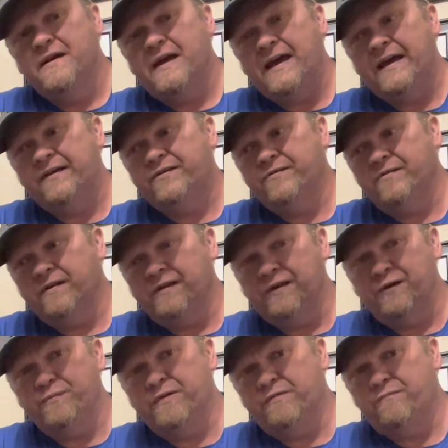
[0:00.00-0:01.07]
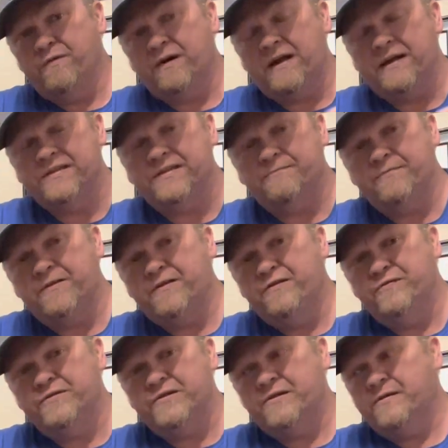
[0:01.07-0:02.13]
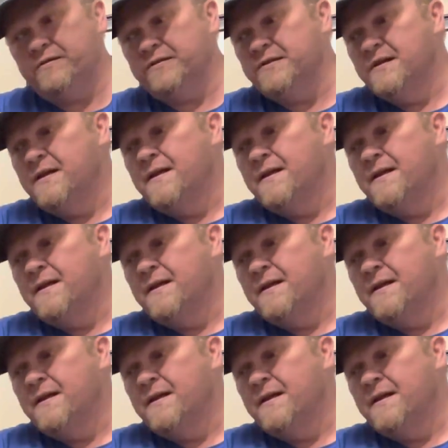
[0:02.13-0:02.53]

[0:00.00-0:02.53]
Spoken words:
and doing a little bit of work on some of the new songs.